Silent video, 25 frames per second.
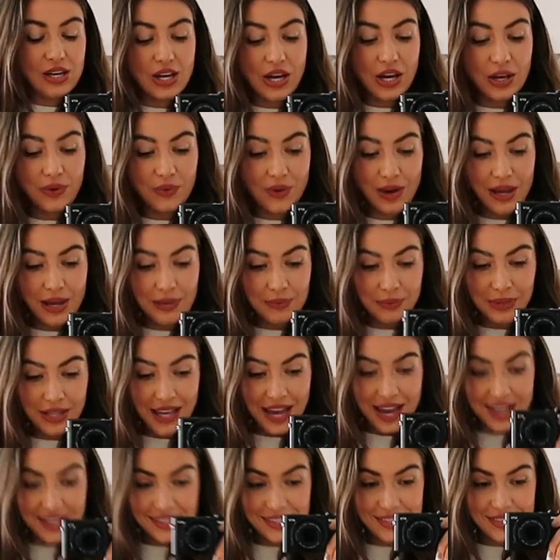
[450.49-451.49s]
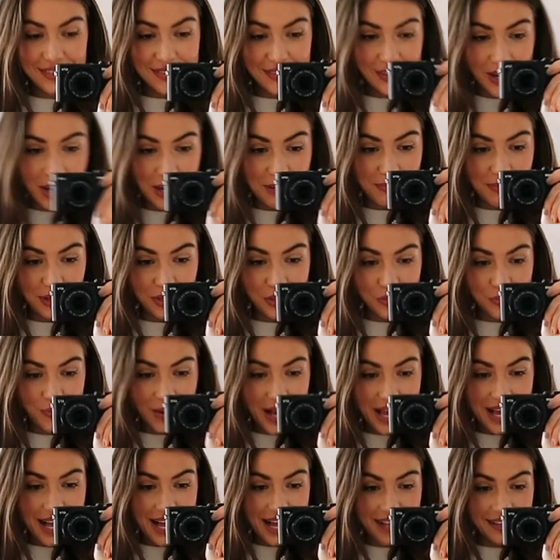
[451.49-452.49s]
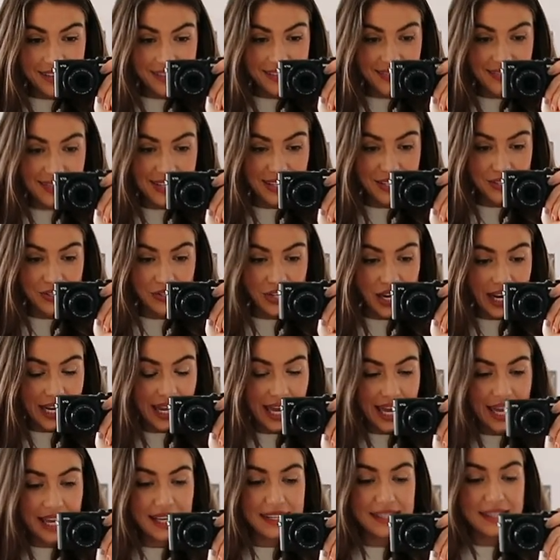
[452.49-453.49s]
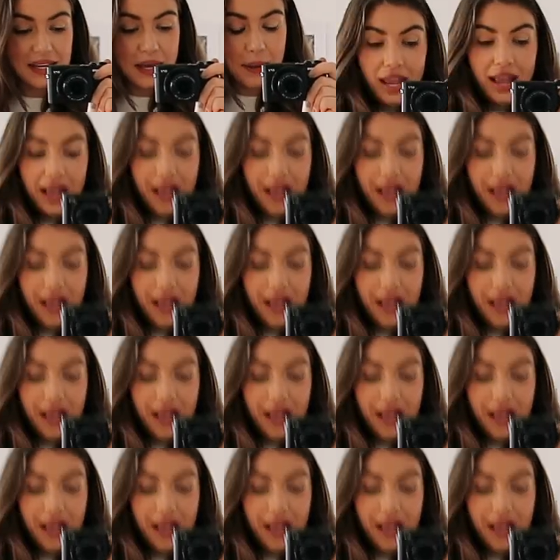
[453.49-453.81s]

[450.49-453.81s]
know I will get so much wear out of this jacket.